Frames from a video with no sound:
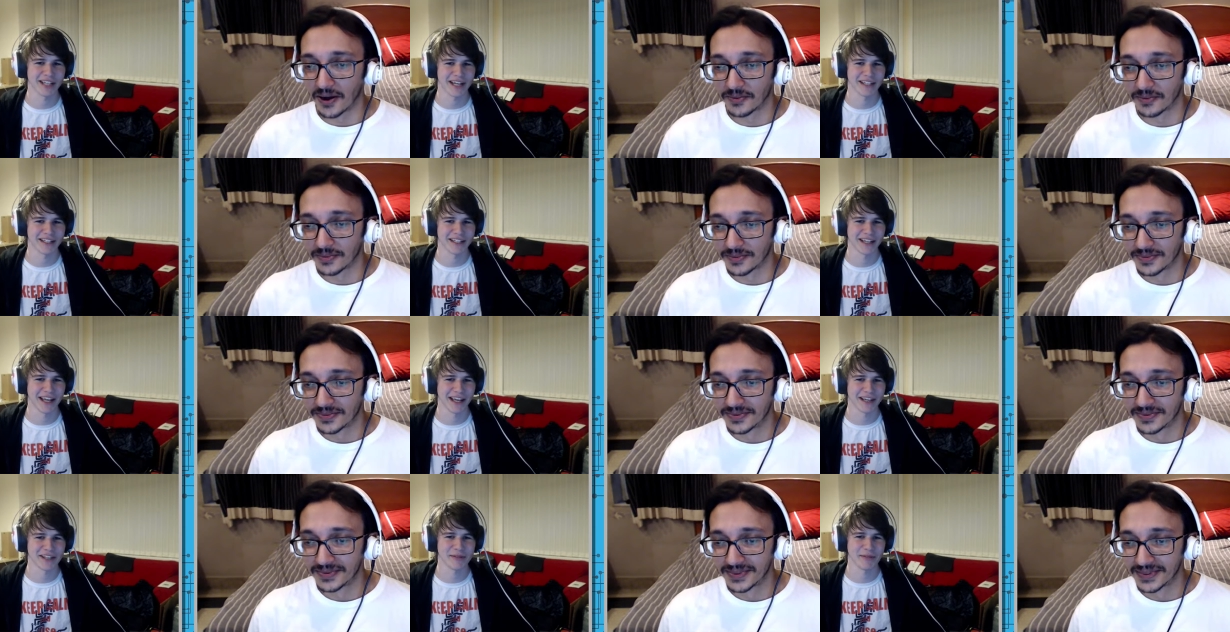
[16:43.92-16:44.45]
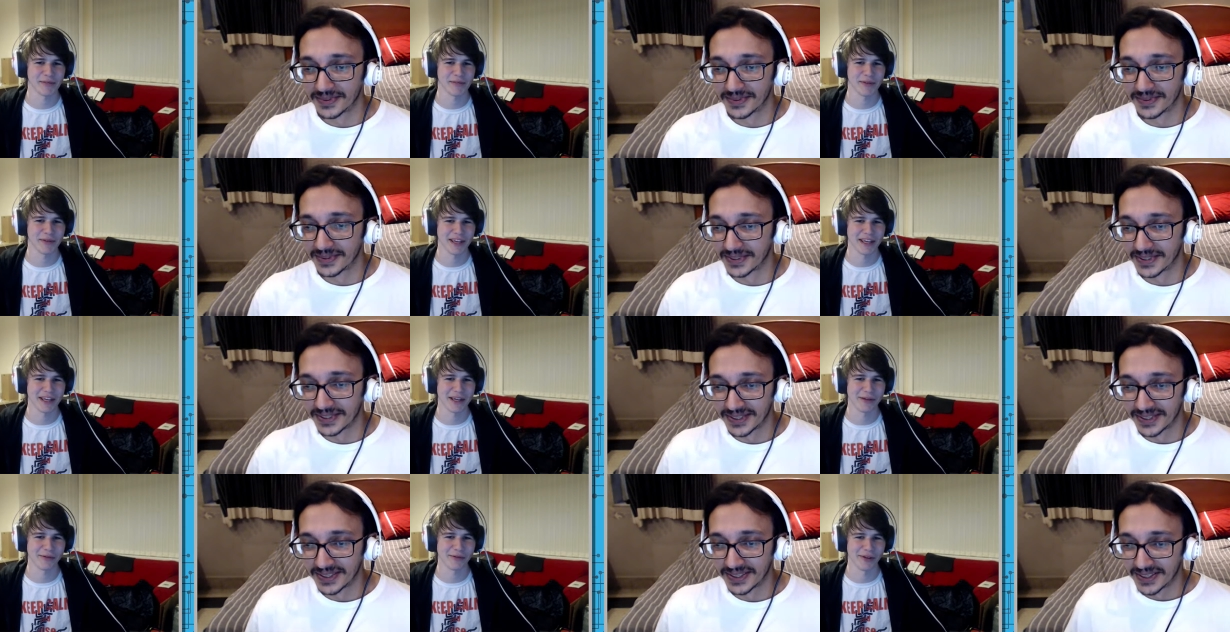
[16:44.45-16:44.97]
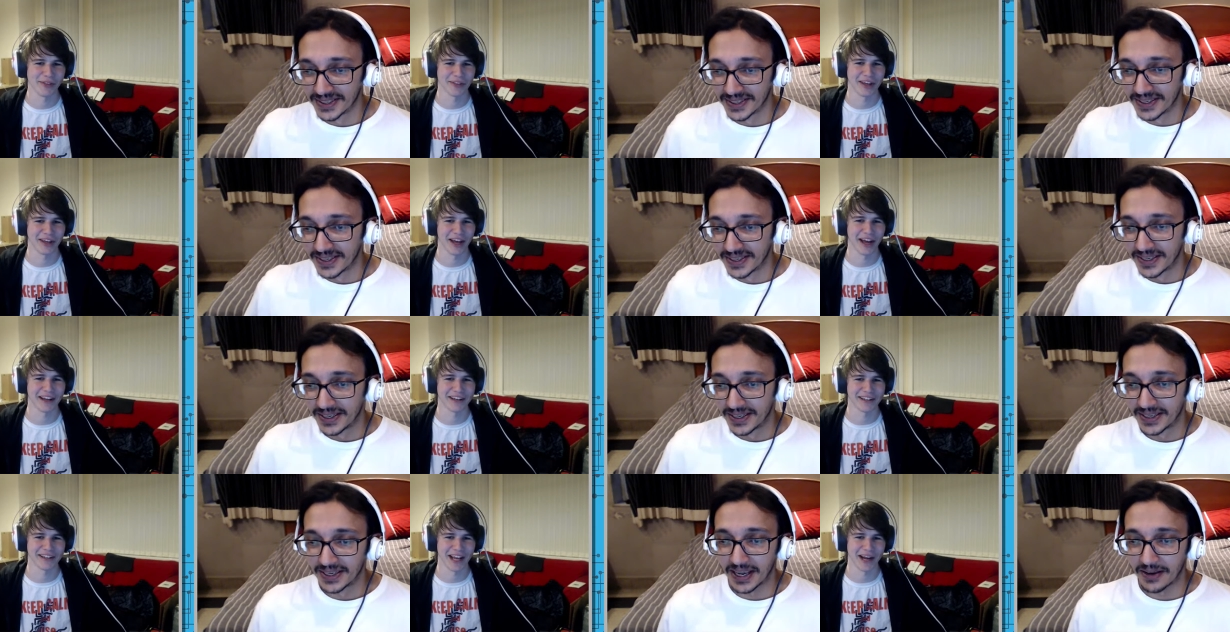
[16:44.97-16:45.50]
Speaker 1: Um.
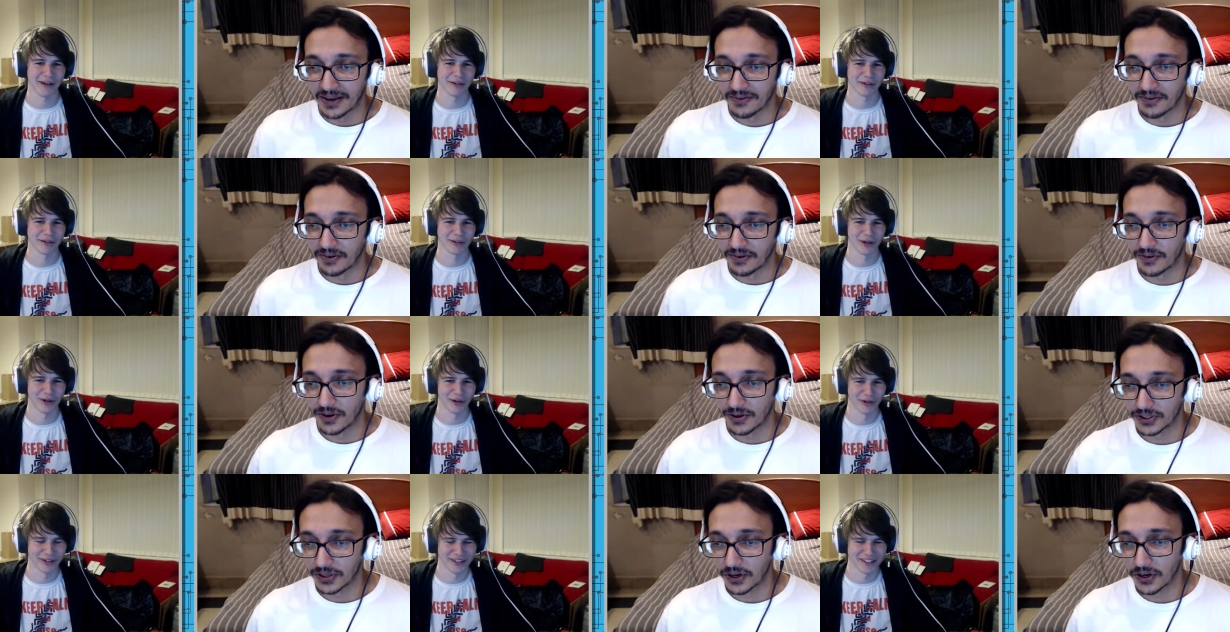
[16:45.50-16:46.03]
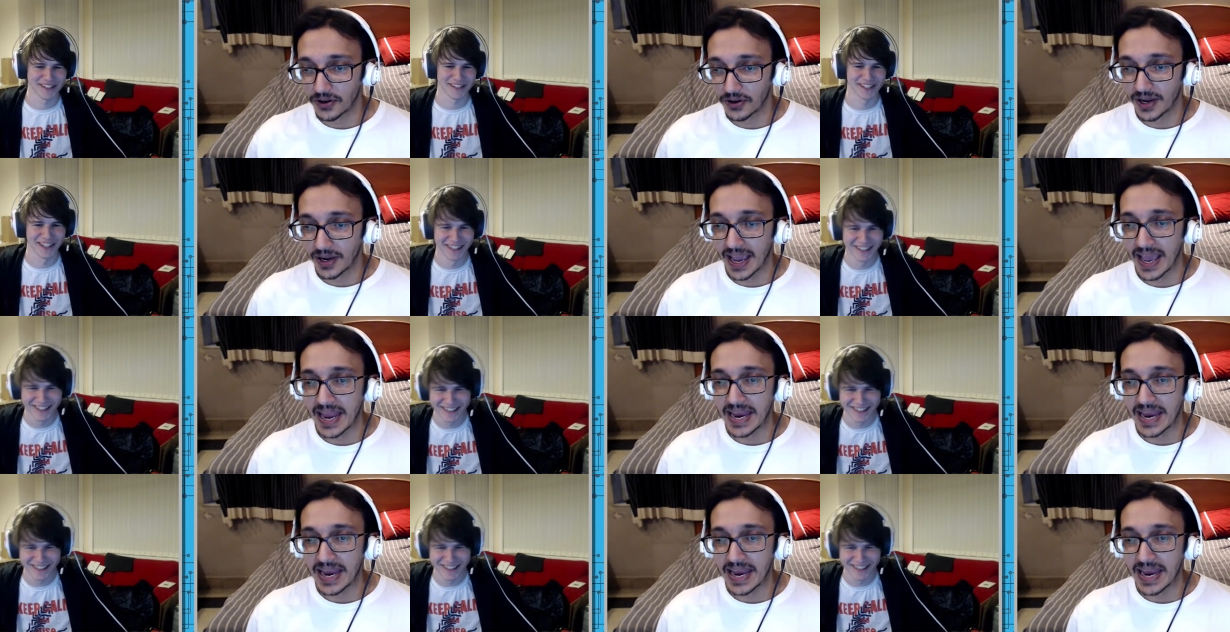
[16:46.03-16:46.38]
Yeah, we've lost